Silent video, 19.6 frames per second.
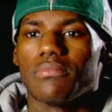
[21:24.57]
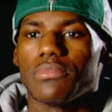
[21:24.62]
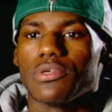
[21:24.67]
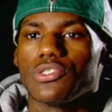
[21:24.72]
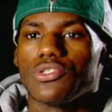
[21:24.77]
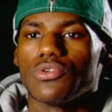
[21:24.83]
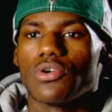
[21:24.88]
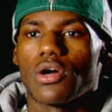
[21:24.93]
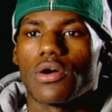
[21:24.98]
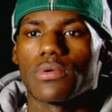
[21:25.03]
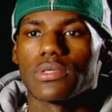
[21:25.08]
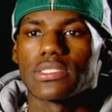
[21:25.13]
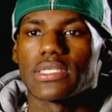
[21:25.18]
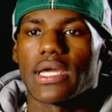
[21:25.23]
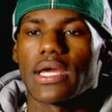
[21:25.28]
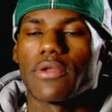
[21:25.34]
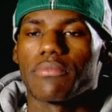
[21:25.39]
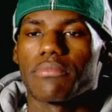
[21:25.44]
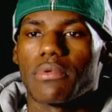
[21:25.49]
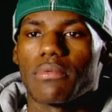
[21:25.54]
but you always
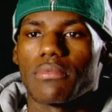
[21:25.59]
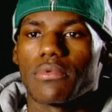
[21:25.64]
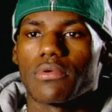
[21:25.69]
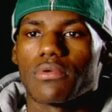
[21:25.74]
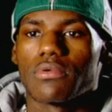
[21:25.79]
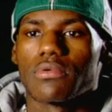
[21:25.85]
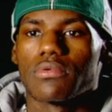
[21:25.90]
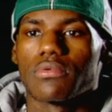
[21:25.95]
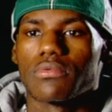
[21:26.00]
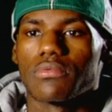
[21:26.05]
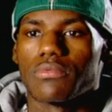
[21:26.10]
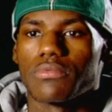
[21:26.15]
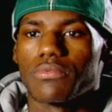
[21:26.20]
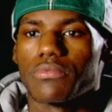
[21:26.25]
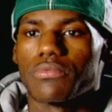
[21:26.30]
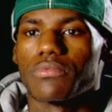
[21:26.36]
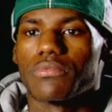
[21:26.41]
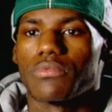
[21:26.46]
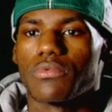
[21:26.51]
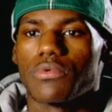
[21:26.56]
got to remember
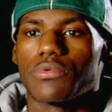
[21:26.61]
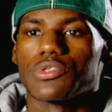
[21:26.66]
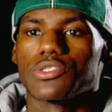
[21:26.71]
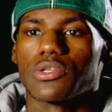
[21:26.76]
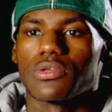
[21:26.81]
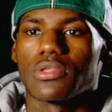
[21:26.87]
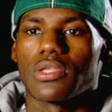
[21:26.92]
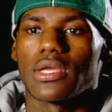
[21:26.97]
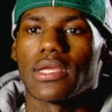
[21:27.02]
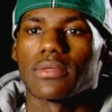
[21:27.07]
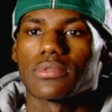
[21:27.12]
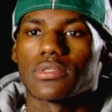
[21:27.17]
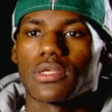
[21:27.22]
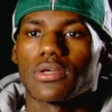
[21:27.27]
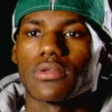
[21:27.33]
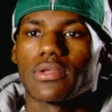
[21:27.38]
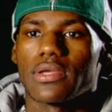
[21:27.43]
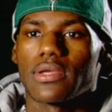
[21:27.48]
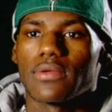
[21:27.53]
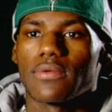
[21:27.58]
what was your
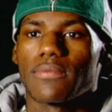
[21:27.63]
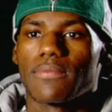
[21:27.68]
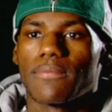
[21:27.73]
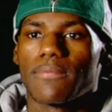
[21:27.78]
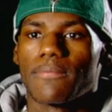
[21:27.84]
limestone at.